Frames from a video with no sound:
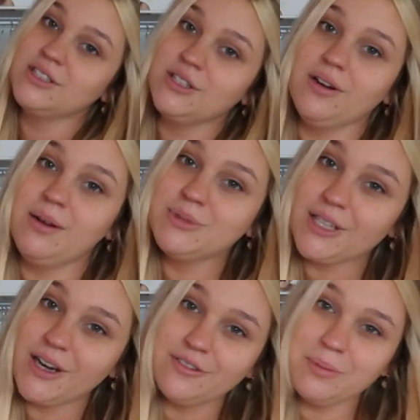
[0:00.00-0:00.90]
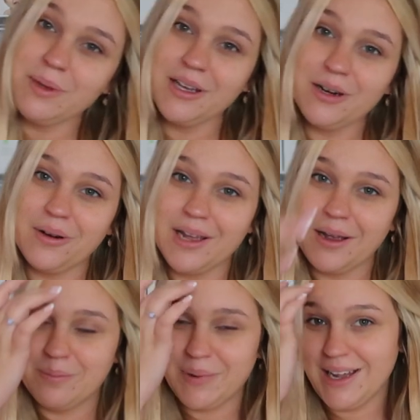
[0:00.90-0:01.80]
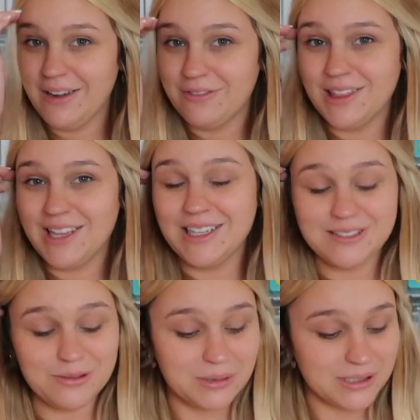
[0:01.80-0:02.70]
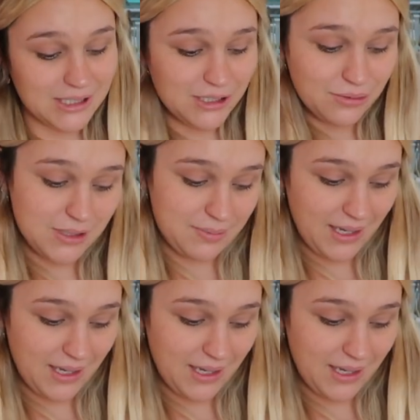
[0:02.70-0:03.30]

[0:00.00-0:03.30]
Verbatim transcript: cute. I'm sorry for being annoying, but everything is really cute to